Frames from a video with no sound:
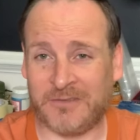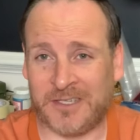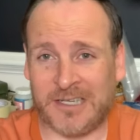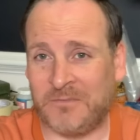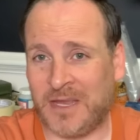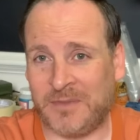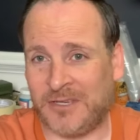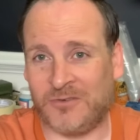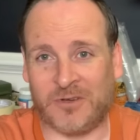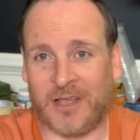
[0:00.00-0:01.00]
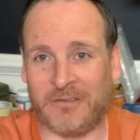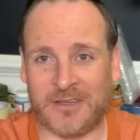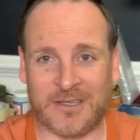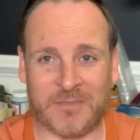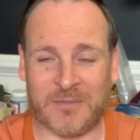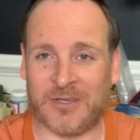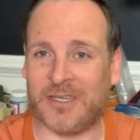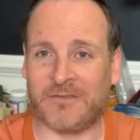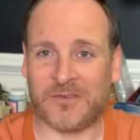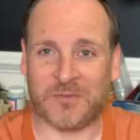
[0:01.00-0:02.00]
If you did, maybe you love it, maybe you're
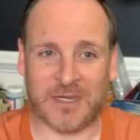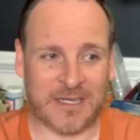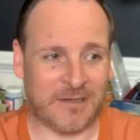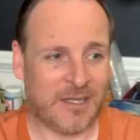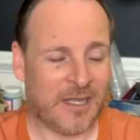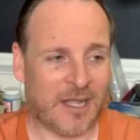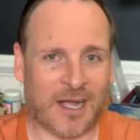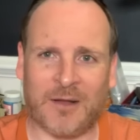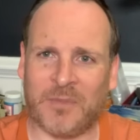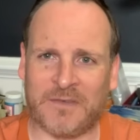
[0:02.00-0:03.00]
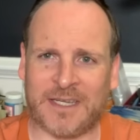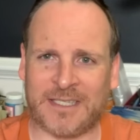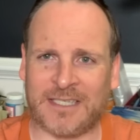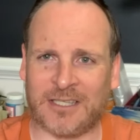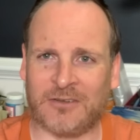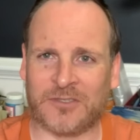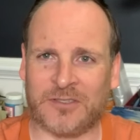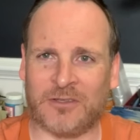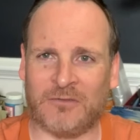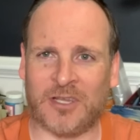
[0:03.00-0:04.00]
different to me. Um, but I think it takes a lot,
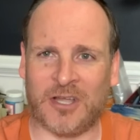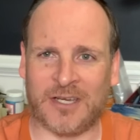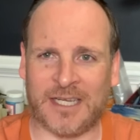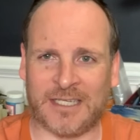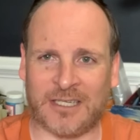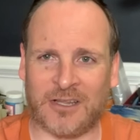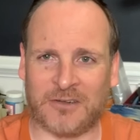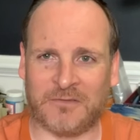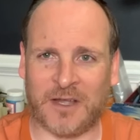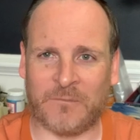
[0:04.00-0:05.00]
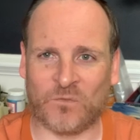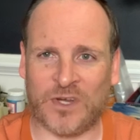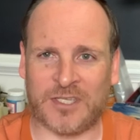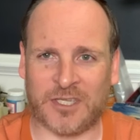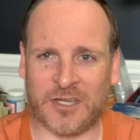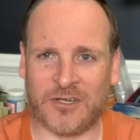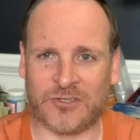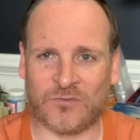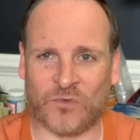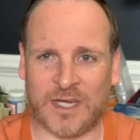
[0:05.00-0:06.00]
a lot of learning and a lot of um, research
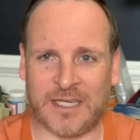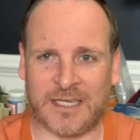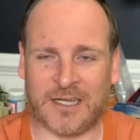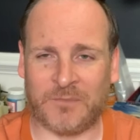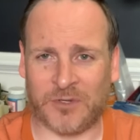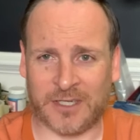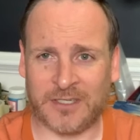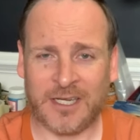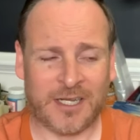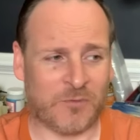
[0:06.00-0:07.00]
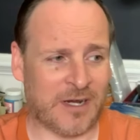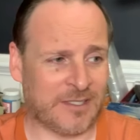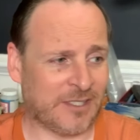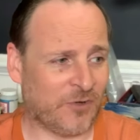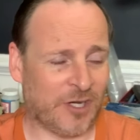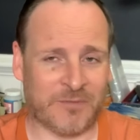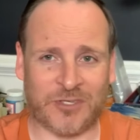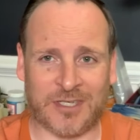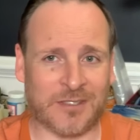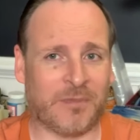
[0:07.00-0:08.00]
and reading up on it. Whereas this Cricut
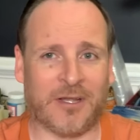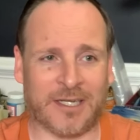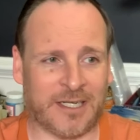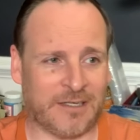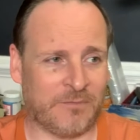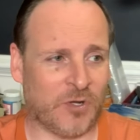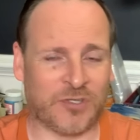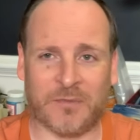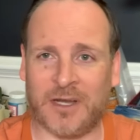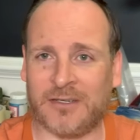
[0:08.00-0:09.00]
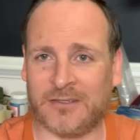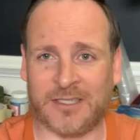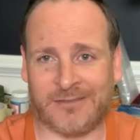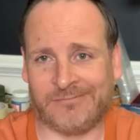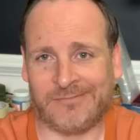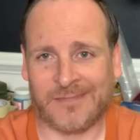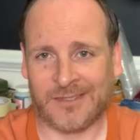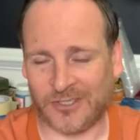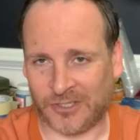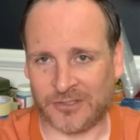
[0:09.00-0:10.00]
machine, just plug it in, push the button, and
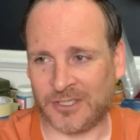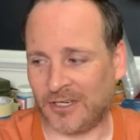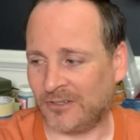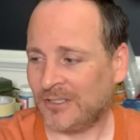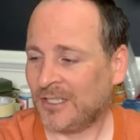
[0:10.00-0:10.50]
you're good to go.